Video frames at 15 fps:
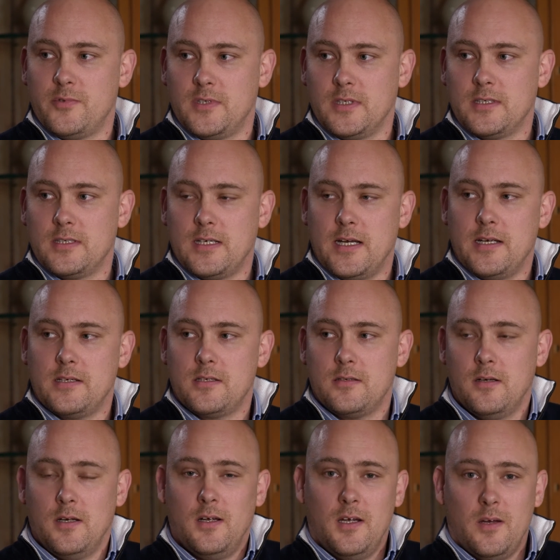success,
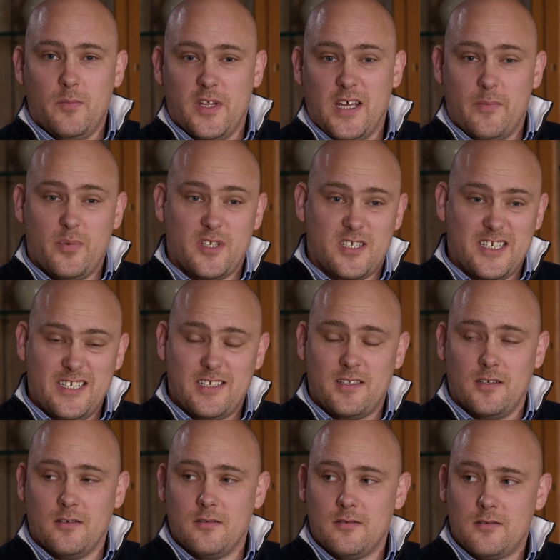but their
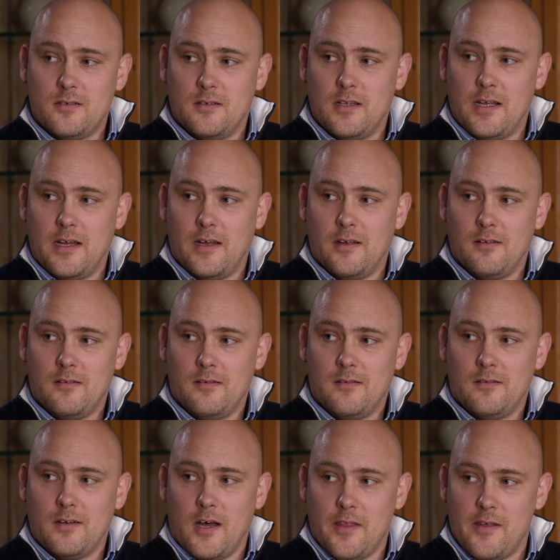persistence and their
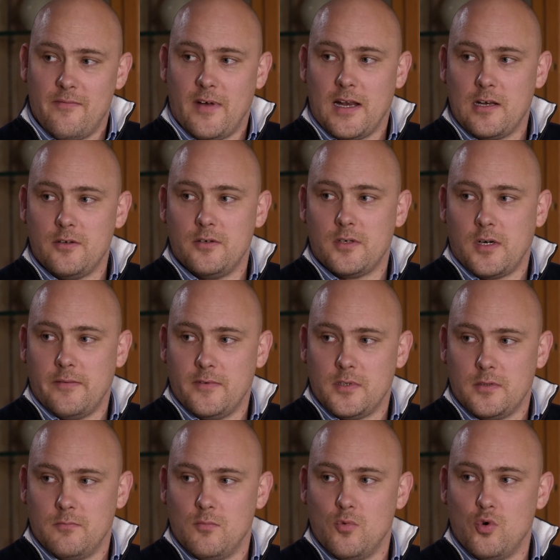other value drivers
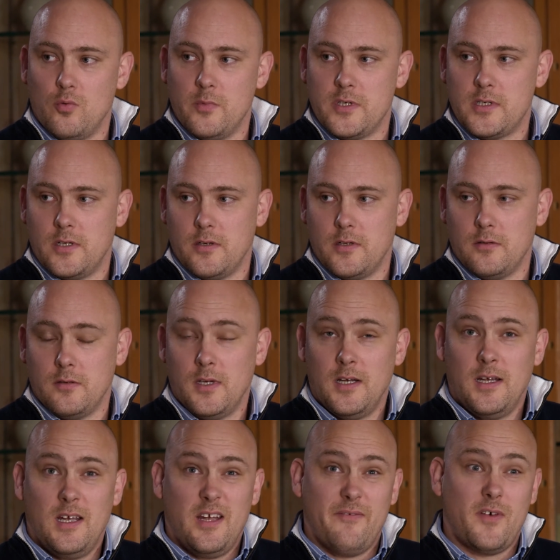are more material.
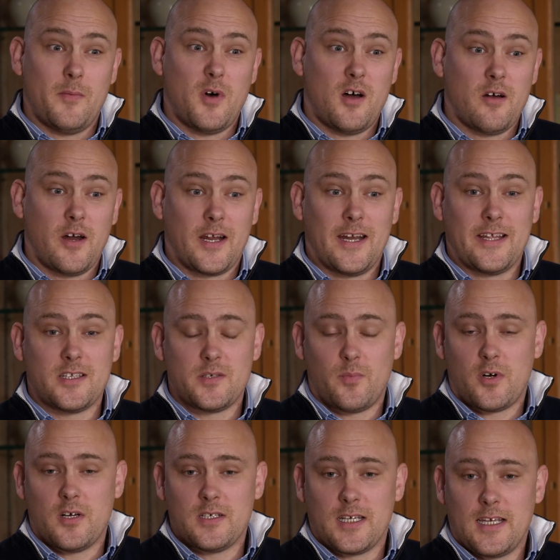If I'm hiring an
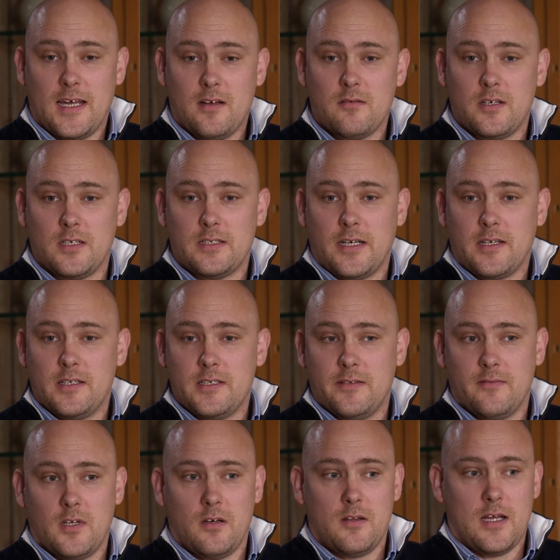enterprise account
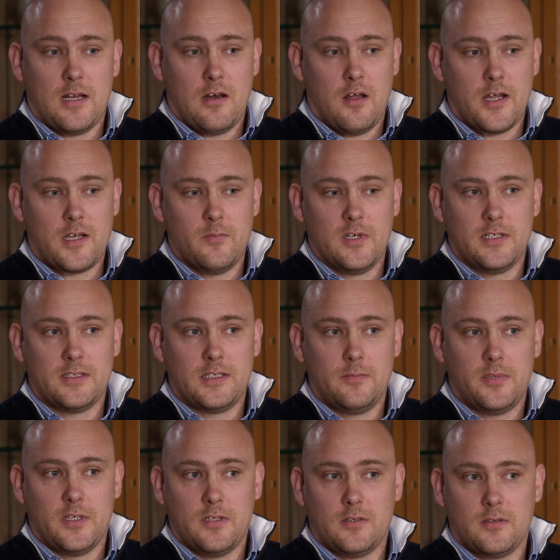executive though, that likability
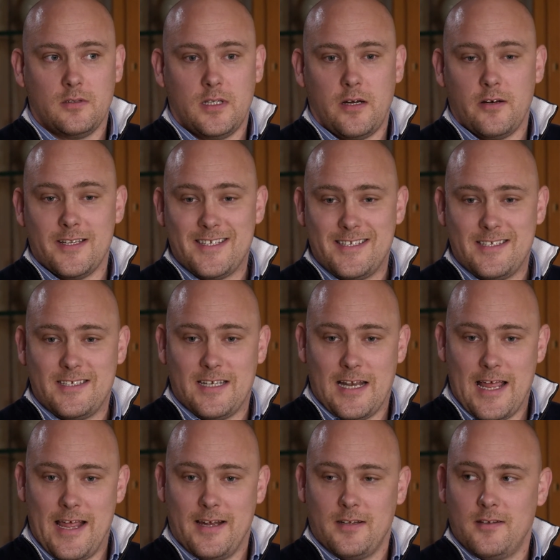piece and their
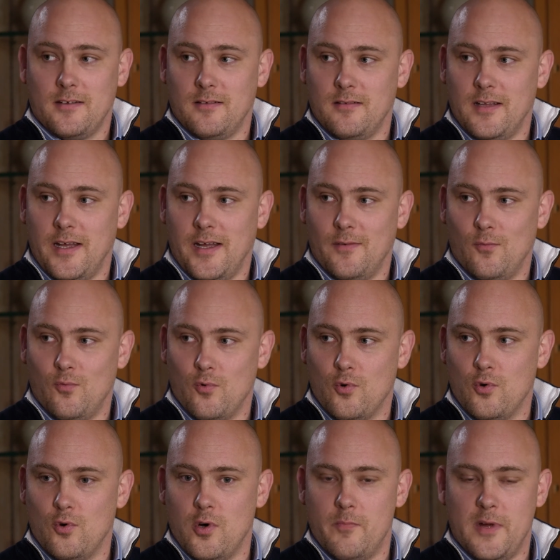intellect and their
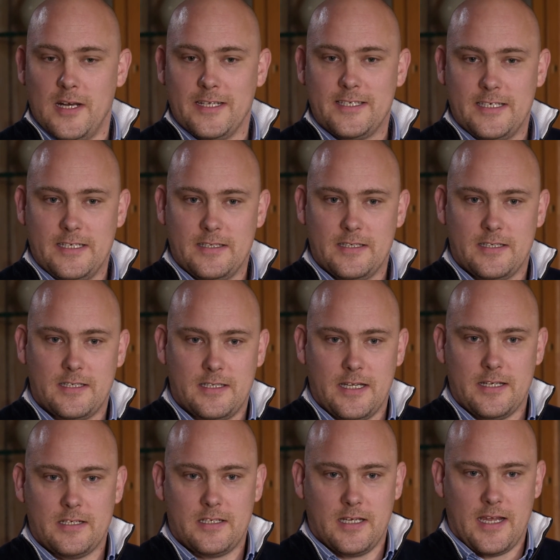raw ability to
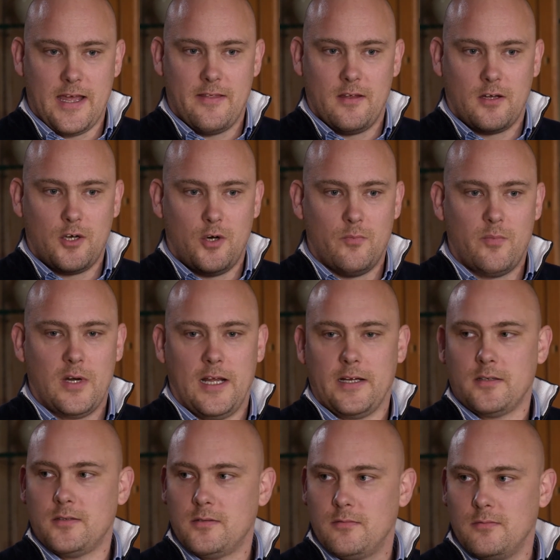stitch together
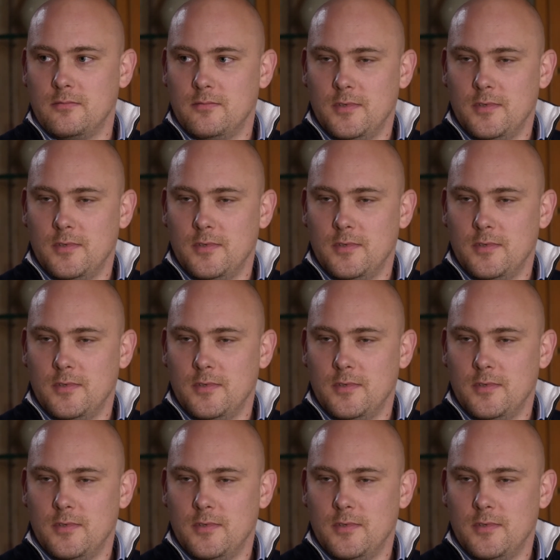complex